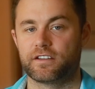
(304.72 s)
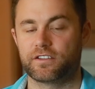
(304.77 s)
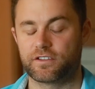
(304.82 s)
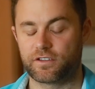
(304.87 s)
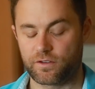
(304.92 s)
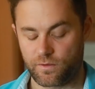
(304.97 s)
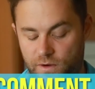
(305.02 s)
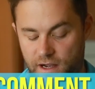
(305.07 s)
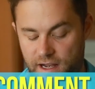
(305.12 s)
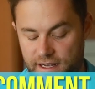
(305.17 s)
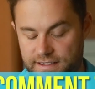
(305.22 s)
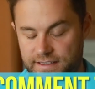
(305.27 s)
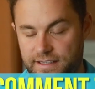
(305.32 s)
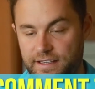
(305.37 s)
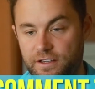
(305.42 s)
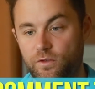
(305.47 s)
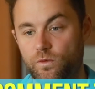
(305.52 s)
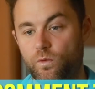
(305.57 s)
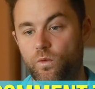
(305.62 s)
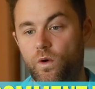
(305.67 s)
To uh,
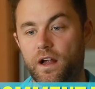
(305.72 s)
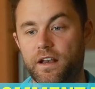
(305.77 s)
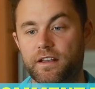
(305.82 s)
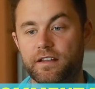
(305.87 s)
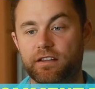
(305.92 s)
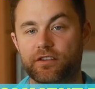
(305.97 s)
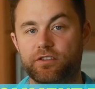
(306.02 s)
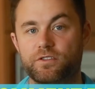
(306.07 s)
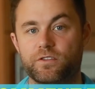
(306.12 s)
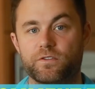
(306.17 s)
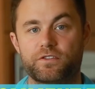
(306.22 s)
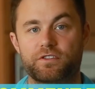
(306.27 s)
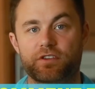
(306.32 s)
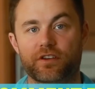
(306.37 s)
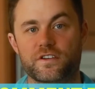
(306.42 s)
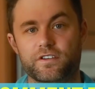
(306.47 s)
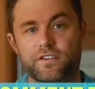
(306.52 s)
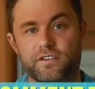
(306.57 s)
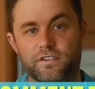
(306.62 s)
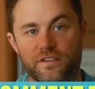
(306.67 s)
see who won the
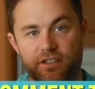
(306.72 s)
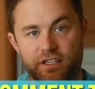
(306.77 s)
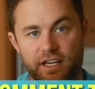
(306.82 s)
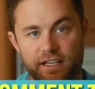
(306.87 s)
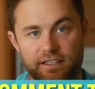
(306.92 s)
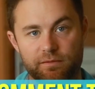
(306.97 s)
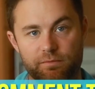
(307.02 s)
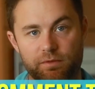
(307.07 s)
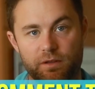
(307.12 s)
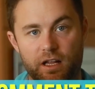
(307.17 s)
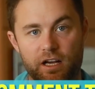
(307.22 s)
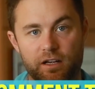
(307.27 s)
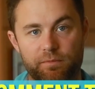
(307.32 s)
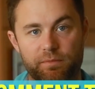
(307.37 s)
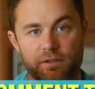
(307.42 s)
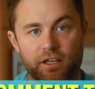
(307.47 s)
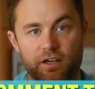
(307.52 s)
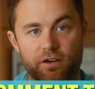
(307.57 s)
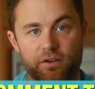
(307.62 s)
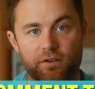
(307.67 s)
juicer, check the blog
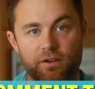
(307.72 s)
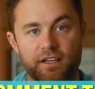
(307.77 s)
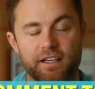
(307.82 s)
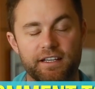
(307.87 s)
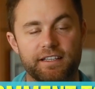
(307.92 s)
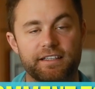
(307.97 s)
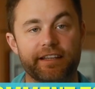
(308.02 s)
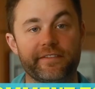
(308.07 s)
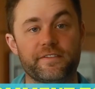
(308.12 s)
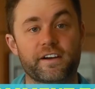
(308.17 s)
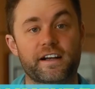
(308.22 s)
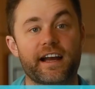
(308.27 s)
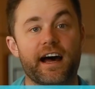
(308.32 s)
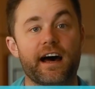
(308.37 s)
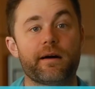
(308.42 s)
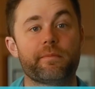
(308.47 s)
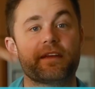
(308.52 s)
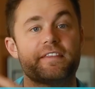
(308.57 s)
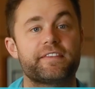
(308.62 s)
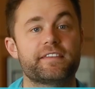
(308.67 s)
below. Leave a
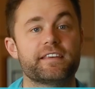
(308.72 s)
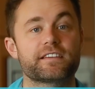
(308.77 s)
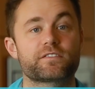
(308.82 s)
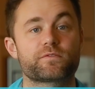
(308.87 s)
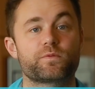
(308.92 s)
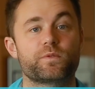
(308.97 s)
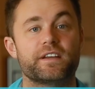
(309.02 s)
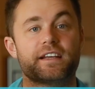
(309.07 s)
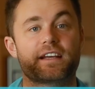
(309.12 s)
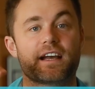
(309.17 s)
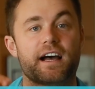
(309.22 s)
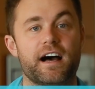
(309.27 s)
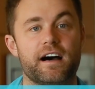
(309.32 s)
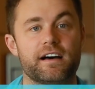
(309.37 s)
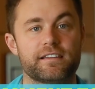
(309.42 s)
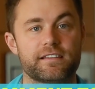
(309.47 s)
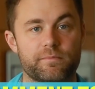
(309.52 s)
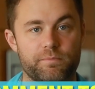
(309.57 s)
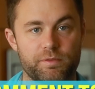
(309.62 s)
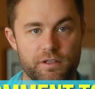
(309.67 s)
comment this week
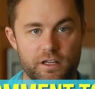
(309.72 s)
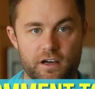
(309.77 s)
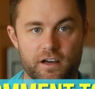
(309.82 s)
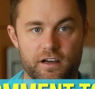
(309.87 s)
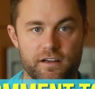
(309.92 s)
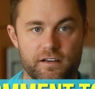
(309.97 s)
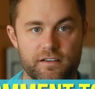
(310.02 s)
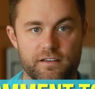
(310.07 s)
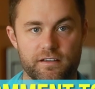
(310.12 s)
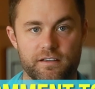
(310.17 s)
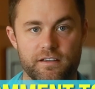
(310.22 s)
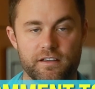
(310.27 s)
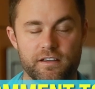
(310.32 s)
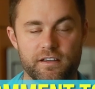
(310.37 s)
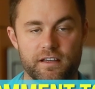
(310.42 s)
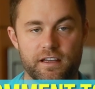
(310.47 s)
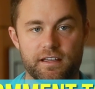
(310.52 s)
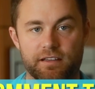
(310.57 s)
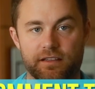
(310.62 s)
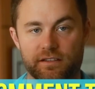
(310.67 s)
on the blog
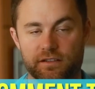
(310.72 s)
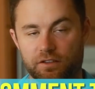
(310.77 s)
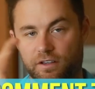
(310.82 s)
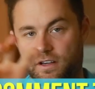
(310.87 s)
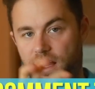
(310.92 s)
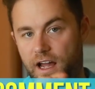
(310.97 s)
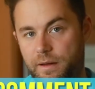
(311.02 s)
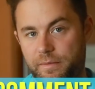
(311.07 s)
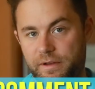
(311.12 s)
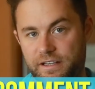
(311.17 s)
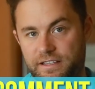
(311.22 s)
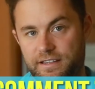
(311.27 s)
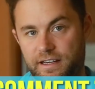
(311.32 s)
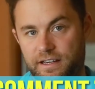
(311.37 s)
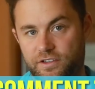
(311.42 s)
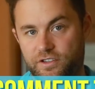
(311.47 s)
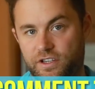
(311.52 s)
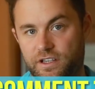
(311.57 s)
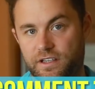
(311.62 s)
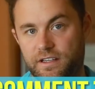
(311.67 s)
in the little comment
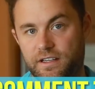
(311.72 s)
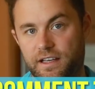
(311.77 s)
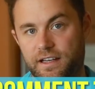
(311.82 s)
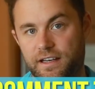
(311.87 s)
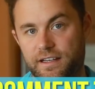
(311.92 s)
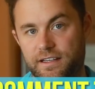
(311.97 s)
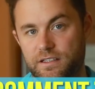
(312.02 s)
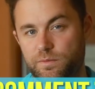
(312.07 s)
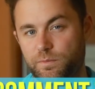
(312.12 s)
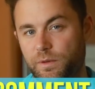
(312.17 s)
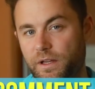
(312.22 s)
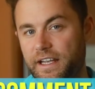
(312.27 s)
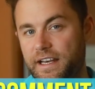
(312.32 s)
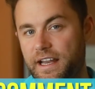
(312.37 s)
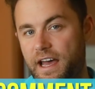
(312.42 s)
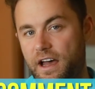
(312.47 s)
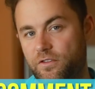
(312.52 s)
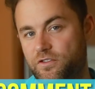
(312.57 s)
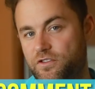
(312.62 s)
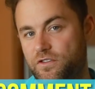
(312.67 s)
section and explain
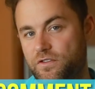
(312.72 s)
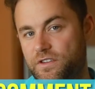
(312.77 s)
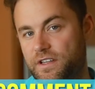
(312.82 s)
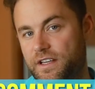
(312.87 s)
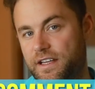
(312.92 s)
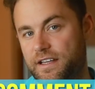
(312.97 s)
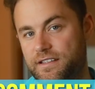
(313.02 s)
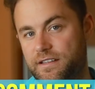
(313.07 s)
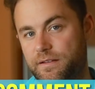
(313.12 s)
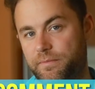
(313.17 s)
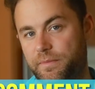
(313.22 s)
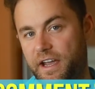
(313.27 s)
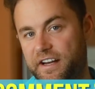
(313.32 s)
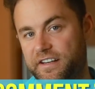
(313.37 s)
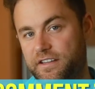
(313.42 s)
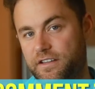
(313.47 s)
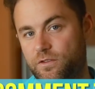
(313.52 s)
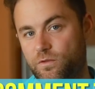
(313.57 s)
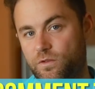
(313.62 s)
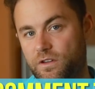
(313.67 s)
how juicing has
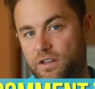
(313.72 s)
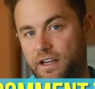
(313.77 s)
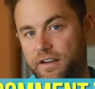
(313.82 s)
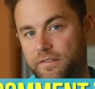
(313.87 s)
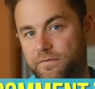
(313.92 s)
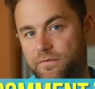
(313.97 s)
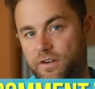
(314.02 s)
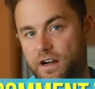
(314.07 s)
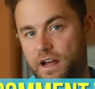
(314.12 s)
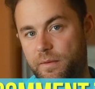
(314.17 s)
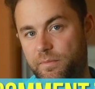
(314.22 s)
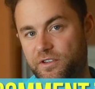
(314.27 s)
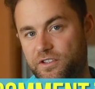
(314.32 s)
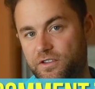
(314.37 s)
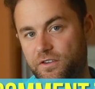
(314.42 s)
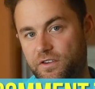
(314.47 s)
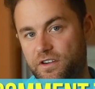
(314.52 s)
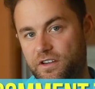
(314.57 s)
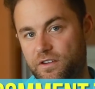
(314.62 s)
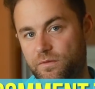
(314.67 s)
impacted your life for an
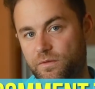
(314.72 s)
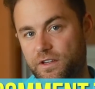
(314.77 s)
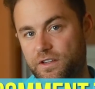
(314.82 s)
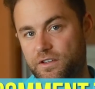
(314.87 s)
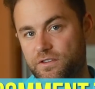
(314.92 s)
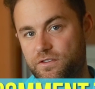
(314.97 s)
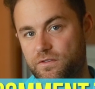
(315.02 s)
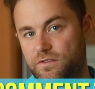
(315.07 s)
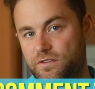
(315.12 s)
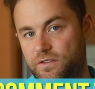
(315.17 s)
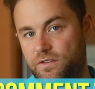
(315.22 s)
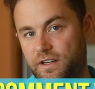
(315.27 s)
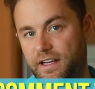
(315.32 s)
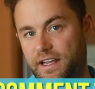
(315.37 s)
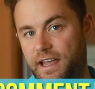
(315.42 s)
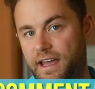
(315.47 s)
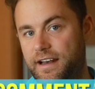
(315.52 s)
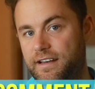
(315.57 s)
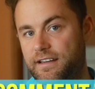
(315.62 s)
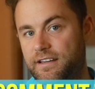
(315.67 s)
opportunity to win the juicer
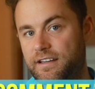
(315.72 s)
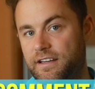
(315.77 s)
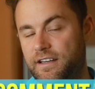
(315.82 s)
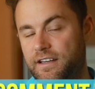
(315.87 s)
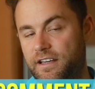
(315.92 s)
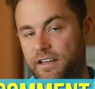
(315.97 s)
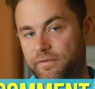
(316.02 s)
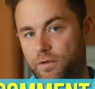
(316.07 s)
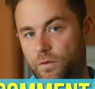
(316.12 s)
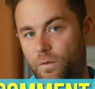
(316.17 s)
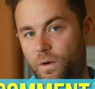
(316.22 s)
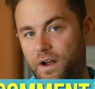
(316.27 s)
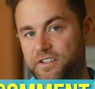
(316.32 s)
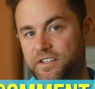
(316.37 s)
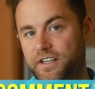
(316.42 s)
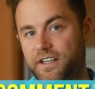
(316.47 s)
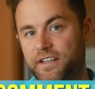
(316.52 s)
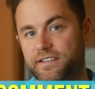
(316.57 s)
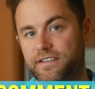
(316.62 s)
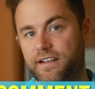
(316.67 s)
again. If you're
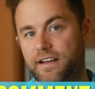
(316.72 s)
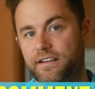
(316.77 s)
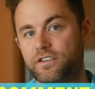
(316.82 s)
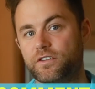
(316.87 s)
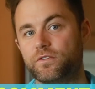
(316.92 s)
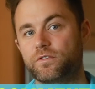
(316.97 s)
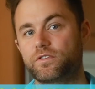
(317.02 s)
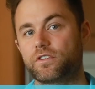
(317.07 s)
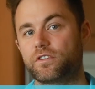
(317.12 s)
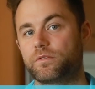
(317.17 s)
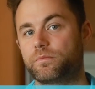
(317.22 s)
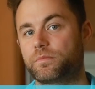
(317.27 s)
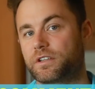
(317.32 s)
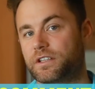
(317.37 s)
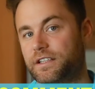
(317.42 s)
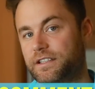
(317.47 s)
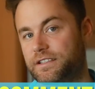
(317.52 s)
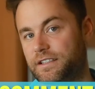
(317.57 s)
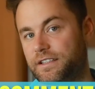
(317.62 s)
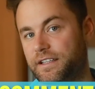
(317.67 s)
watching us on YouTube,
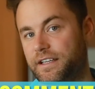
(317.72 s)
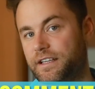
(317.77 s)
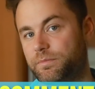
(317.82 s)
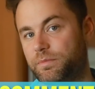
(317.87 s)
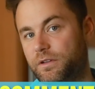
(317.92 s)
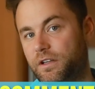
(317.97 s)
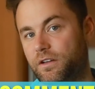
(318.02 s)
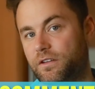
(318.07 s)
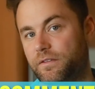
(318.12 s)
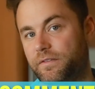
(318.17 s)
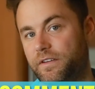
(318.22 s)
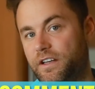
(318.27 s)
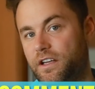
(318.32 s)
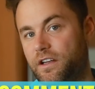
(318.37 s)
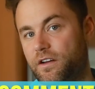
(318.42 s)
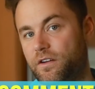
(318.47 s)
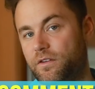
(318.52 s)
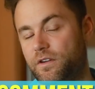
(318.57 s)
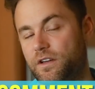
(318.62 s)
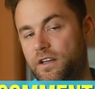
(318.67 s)
click the link below the
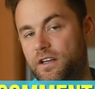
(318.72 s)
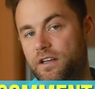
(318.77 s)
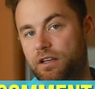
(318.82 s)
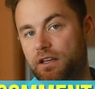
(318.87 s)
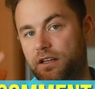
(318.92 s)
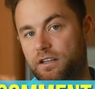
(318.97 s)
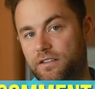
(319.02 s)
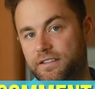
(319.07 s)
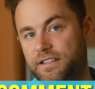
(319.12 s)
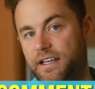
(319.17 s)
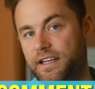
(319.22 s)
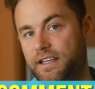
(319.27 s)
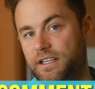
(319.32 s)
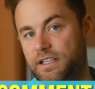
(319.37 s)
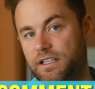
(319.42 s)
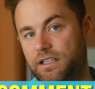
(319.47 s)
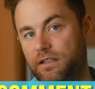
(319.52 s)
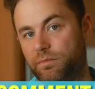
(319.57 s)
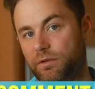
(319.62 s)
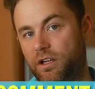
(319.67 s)
video. It'll take you
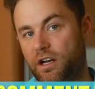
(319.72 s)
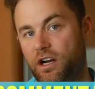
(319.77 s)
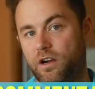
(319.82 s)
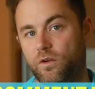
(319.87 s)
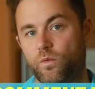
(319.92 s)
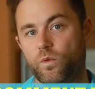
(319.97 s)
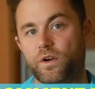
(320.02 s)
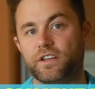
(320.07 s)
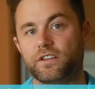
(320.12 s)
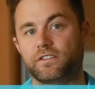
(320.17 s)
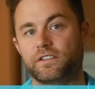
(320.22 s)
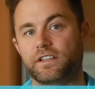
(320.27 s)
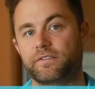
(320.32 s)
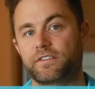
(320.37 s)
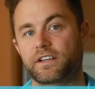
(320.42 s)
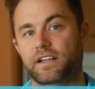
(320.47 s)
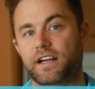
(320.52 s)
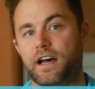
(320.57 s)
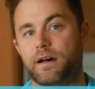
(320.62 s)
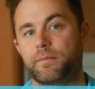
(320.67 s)
to the blog where you leave
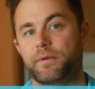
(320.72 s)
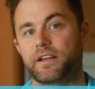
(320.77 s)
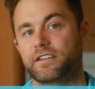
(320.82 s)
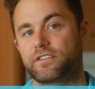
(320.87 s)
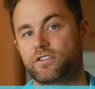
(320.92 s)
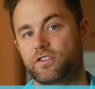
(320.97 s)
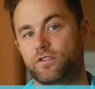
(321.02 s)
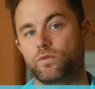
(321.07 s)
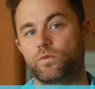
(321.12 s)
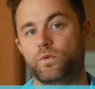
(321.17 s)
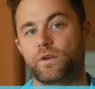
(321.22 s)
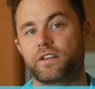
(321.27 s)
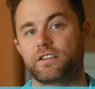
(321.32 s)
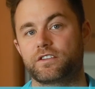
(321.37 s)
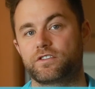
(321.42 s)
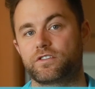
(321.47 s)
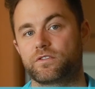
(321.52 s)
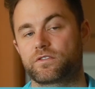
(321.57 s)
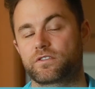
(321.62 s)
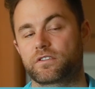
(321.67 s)
the comment to win
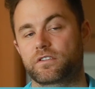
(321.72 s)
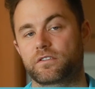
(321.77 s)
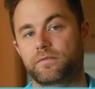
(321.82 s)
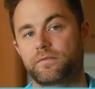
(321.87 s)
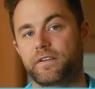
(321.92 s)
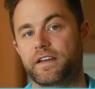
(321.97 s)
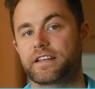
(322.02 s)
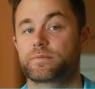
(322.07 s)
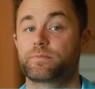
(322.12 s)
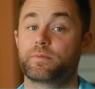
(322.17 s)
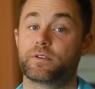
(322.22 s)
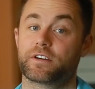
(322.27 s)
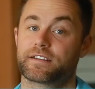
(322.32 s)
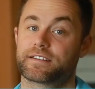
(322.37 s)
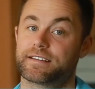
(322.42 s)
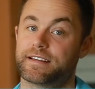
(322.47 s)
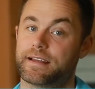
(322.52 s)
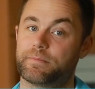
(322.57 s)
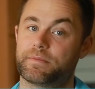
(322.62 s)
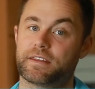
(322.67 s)
the juicer. Facebook,
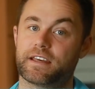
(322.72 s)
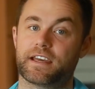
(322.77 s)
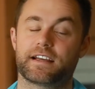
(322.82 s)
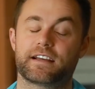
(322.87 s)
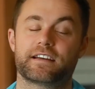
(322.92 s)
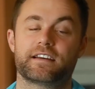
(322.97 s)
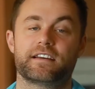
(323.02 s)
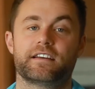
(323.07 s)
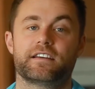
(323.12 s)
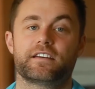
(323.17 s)
same thing.